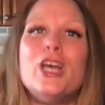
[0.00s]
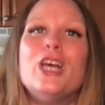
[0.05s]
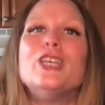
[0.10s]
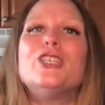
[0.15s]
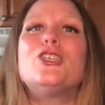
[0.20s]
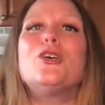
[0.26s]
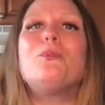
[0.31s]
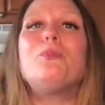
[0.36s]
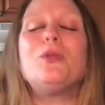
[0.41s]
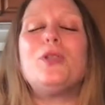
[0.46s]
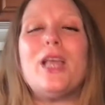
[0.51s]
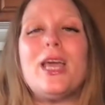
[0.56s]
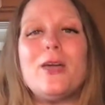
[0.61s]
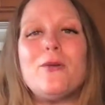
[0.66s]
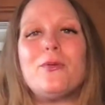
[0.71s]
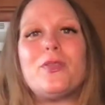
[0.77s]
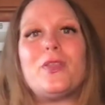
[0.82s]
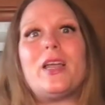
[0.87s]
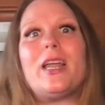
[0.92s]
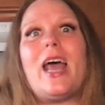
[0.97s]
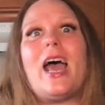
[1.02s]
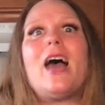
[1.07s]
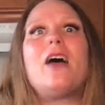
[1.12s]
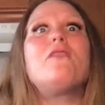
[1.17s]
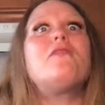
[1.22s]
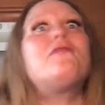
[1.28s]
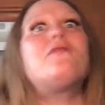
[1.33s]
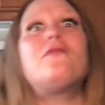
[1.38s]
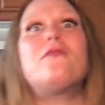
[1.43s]
So play with it.
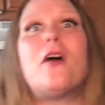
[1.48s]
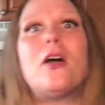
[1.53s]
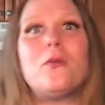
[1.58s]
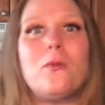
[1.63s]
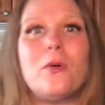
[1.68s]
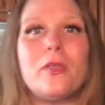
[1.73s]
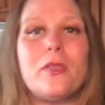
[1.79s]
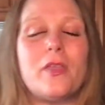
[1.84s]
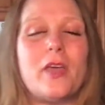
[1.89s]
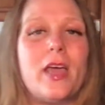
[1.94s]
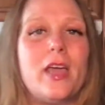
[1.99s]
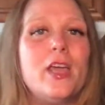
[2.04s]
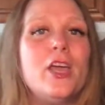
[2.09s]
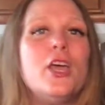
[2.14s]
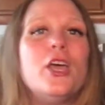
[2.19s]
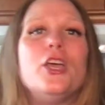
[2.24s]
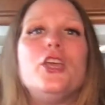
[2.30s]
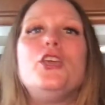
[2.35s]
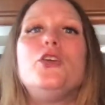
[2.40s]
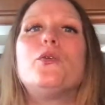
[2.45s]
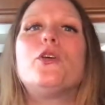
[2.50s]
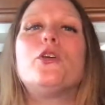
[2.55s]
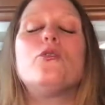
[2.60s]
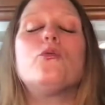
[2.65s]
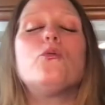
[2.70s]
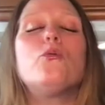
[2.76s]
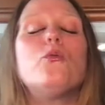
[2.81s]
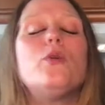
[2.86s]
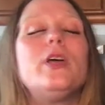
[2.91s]
Have fun with it. You can
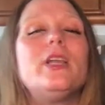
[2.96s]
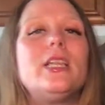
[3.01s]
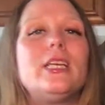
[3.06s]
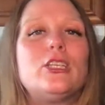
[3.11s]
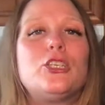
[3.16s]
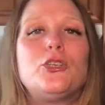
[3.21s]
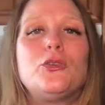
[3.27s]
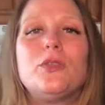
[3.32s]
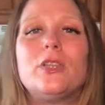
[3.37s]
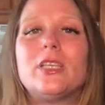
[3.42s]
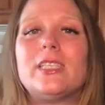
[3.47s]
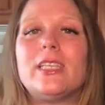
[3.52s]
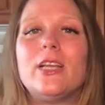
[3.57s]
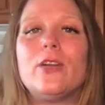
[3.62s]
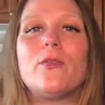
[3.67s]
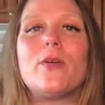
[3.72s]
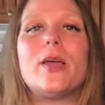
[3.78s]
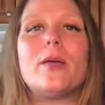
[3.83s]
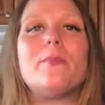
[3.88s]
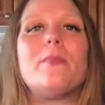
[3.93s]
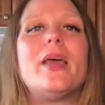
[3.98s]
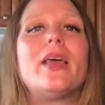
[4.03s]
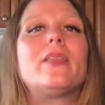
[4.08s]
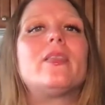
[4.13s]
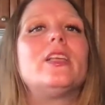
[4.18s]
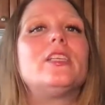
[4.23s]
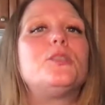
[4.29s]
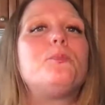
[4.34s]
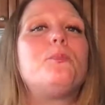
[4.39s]
really chew the scenery and make
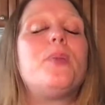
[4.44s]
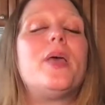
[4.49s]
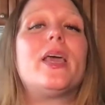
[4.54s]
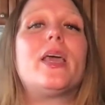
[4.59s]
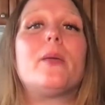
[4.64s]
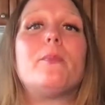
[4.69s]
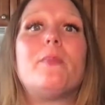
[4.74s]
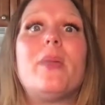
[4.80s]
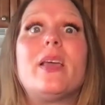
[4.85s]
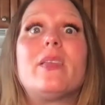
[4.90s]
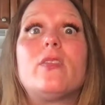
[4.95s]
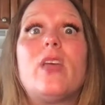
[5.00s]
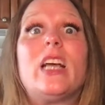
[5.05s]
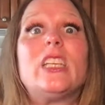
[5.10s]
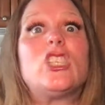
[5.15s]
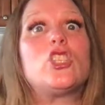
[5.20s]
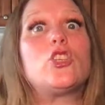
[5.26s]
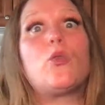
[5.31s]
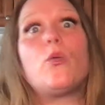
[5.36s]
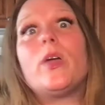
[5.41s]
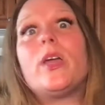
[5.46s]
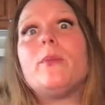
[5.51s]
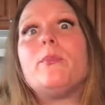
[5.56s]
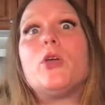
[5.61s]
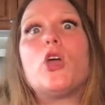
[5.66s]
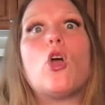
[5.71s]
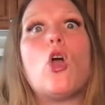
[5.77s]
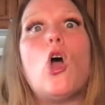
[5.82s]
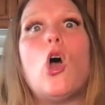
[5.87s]
this big and make that scream
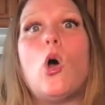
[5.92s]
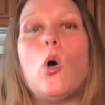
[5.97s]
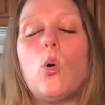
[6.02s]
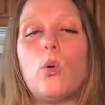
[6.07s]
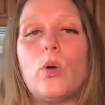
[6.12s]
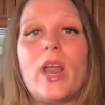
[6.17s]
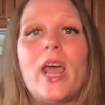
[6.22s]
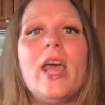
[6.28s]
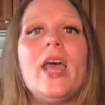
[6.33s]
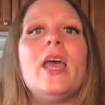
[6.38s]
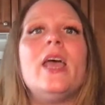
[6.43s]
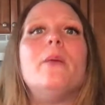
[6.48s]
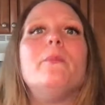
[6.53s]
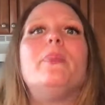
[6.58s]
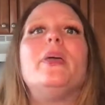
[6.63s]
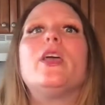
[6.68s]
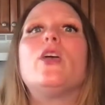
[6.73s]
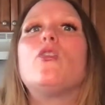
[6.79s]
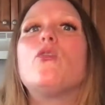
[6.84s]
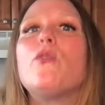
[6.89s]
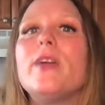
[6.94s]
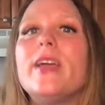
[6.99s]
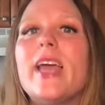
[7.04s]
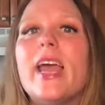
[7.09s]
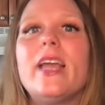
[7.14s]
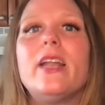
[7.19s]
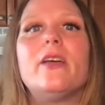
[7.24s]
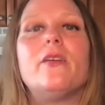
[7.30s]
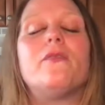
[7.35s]
your own. Be
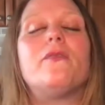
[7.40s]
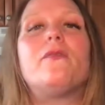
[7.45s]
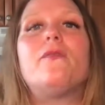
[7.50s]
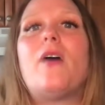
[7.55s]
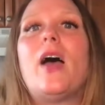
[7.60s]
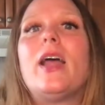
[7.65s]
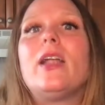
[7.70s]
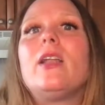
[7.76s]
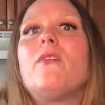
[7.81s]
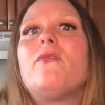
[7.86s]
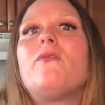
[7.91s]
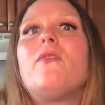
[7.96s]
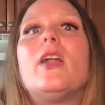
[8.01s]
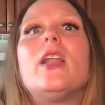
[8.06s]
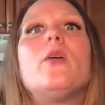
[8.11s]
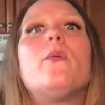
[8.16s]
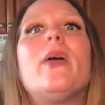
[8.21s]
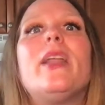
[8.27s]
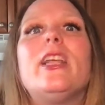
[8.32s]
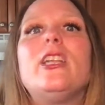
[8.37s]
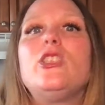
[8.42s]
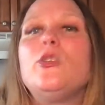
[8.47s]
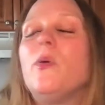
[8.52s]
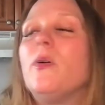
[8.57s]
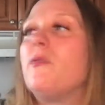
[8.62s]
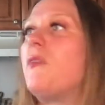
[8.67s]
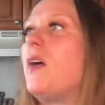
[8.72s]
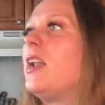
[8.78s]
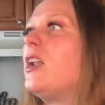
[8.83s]
creative. Find a funny way to do
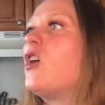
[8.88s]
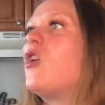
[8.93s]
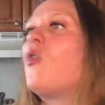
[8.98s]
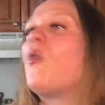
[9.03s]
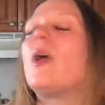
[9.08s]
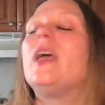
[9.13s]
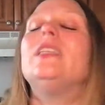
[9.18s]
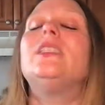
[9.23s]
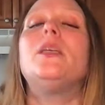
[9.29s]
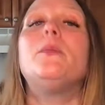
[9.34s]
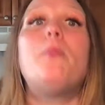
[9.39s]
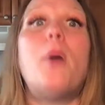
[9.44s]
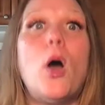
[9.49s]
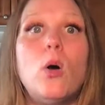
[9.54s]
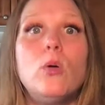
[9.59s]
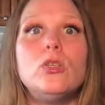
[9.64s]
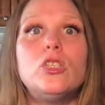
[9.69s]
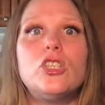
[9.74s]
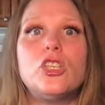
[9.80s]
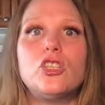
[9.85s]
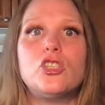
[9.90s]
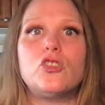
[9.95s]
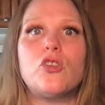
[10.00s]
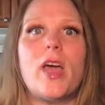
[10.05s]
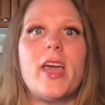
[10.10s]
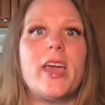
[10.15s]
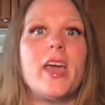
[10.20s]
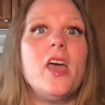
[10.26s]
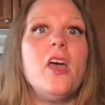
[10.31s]
it. Find a crazy pose to
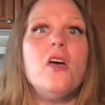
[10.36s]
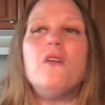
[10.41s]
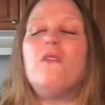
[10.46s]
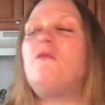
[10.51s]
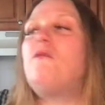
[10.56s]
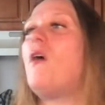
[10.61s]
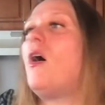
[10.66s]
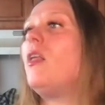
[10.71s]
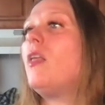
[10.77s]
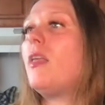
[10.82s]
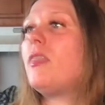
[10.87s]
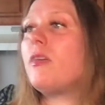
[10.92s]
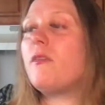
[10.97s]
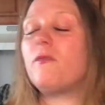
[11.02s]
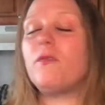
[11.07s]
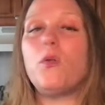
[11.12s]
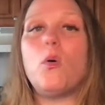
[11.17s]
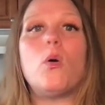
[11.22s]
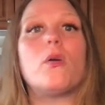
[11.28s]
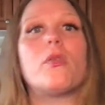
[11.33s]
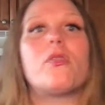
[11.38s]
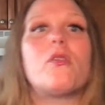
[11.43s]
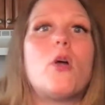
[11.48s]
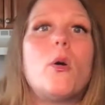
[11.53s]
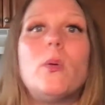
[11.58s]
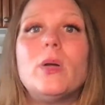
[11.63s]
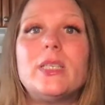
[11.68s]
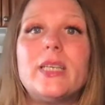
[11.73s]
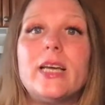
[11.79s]
strike. Fall on the floor.
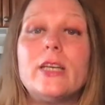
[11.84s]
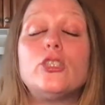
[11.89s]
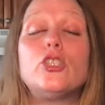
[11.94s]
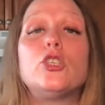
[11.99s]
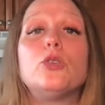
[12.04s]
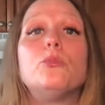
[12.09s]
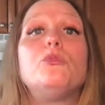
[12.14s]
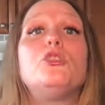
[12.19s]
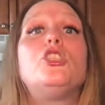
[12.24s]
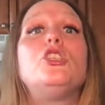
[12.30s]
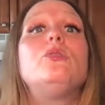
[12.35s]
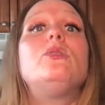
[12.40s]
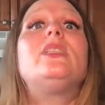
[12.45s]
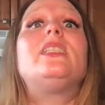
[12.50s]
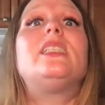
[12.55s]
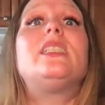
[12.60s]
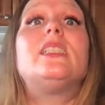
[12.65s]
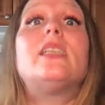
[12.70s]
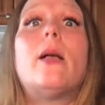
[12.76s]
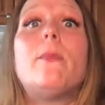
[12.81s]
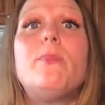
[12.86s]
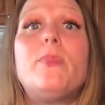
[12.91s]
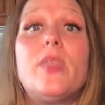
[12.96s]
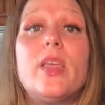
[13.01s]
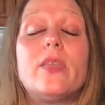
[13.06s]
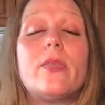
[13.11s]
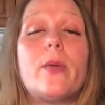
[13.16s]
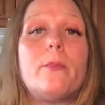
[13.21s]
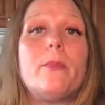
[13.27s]
Throw a tantrum. Do
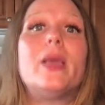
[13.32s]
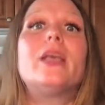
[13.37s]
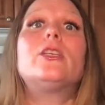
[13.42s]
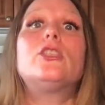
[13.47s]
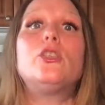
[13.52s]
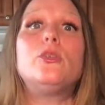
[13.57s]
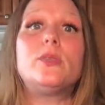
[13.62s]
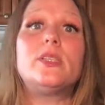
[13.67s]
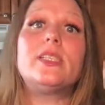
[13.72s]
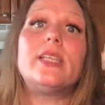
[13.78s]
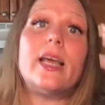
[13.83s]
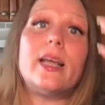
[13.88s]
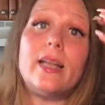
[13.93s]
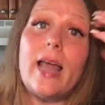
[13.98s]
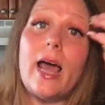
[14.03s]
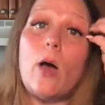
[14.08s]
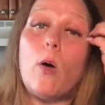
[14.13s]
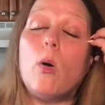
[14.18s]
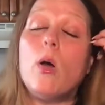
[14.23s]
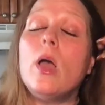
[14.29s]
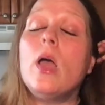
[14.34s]
something that makes you stand out.